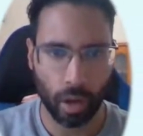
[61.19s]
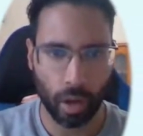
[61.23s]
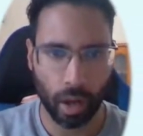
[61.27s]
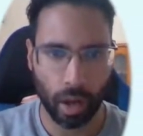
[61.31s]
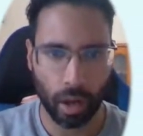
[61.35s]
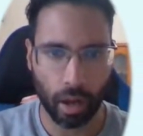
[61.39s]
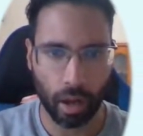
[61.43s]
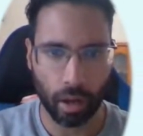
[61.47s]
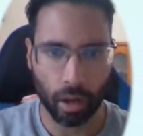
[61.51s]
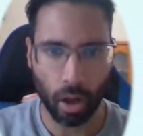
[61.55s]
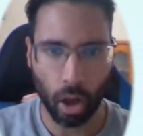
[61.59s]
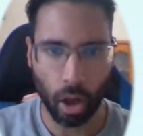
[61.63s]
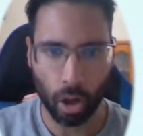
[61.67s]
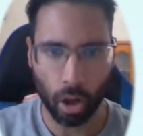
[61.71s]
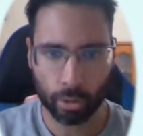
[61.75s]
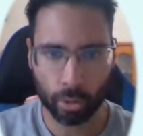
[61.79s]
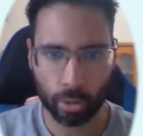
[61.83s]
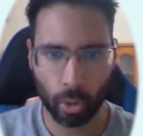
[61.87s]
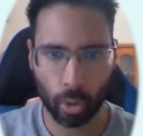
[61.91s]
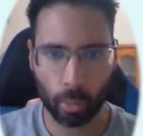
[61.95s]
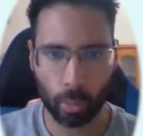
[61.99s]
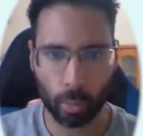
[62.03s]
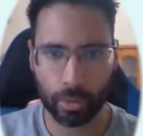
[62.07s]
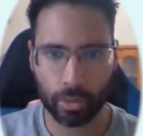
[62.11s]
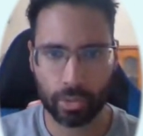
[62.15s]
uh,
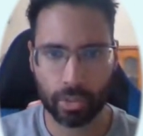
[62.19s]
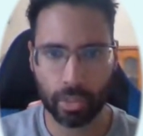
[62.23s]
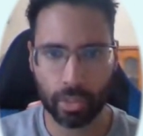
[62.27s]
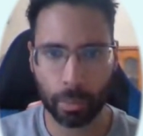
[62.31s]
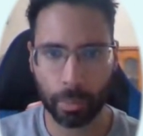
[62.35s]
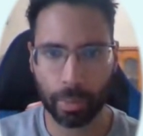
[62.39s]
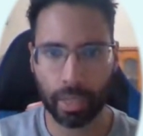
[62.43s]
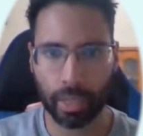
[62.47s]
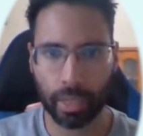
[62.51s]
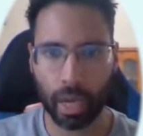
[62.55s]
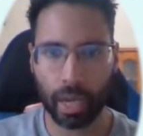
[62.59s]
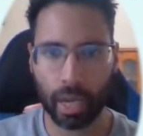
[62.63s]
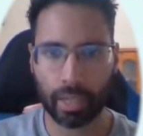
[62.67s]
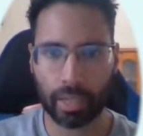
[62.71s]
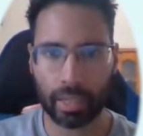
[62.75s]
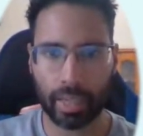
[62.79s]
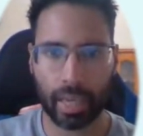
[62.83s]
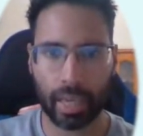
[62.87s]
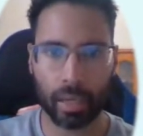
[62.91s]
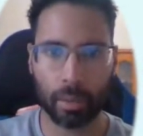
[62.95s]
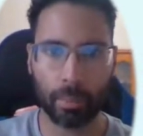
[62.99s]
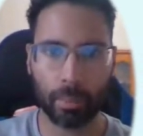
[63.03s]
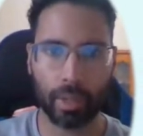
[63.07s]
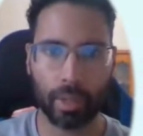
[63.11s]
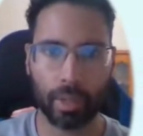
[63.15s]
October C P I
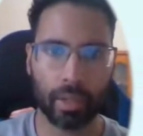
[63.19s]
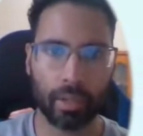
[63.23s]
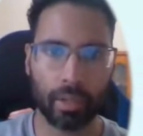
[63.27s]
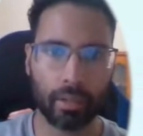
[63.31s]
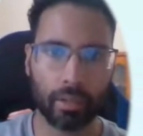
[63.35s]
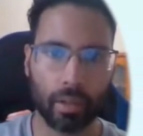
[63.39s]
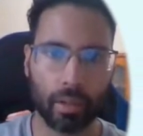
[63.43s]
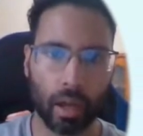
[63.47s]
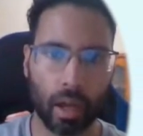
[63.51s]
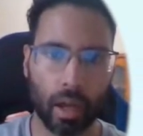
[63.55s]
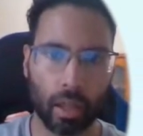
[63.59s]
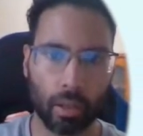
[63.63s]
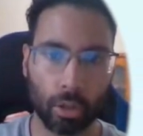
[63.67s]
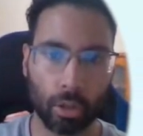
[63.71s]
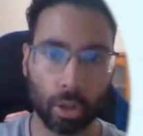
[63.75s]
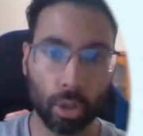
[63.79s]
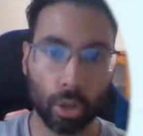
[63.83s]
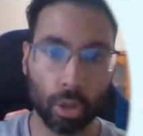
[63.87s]
came in uh,